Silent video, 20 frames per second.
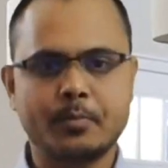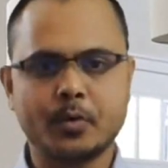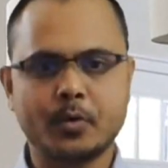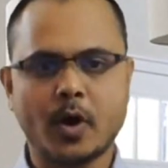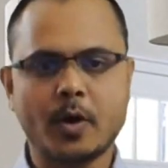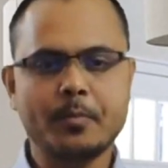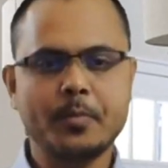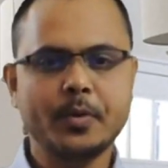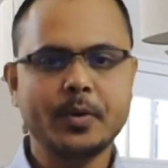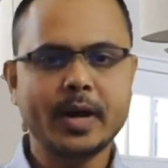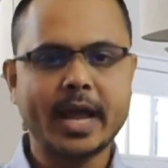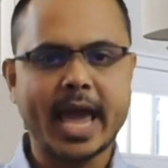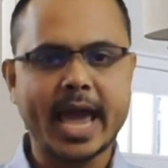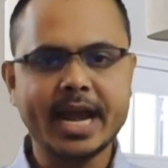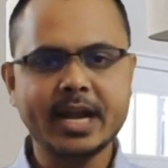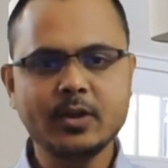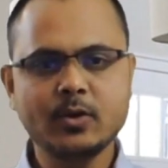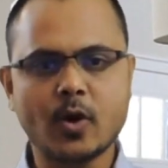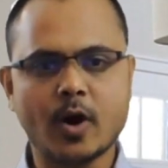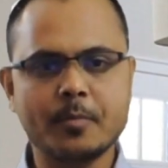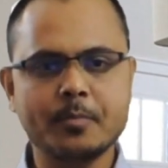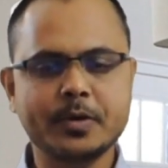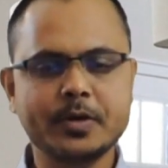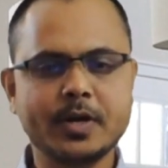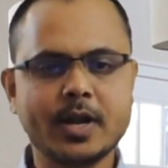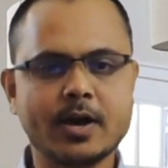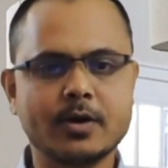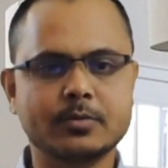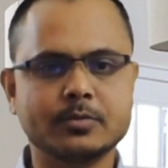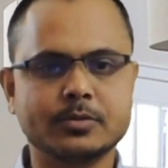Proper and common
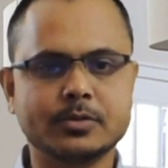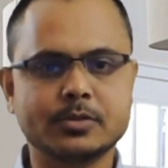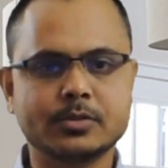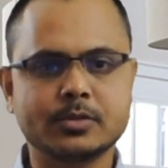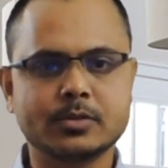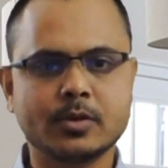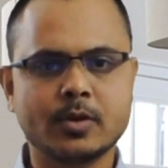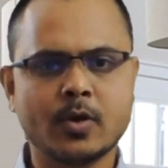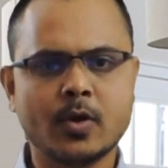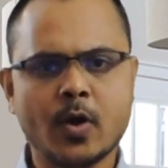nouns.